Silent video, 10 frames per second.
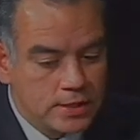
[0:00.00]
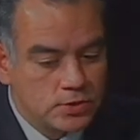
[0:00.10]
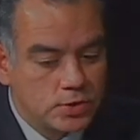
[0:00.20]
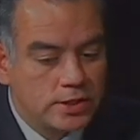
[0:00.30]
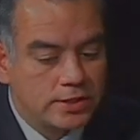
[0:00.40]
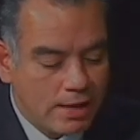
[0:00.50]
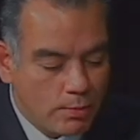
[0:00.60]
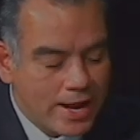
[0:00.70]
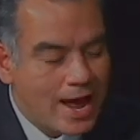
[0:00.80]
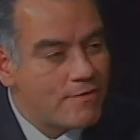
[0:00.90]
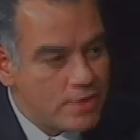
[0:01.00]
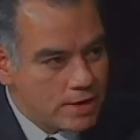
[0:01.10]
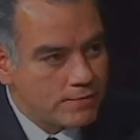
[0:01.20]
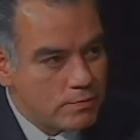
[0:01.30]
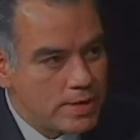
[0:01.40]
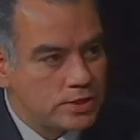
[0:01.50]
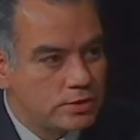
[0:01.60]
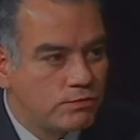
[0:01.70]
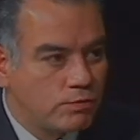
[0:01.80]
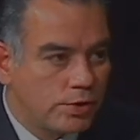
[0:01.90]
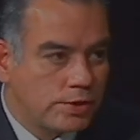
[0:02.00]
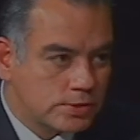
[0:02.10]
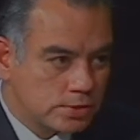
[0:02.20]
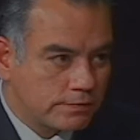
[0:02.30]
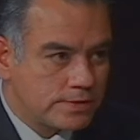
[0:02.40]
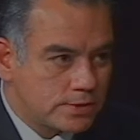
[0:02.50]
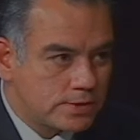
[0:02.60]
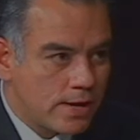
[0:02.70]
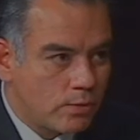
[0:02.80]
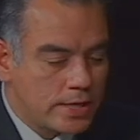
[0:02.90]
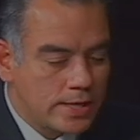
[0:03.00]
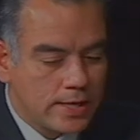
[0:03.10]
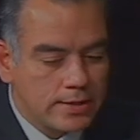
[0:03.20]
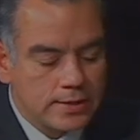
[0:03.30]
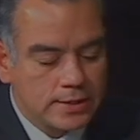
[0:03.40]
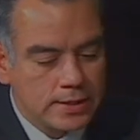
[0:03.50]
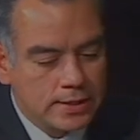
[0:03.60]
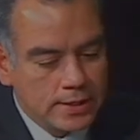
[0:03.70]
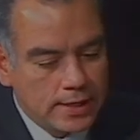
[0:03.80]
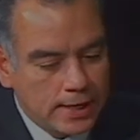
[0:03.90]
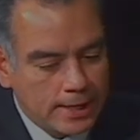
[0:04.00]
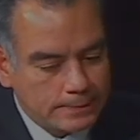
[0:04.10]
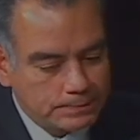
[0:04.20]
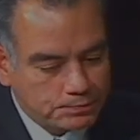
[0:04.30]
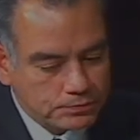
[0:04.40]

so that they would have that information for their services that weekend. Um,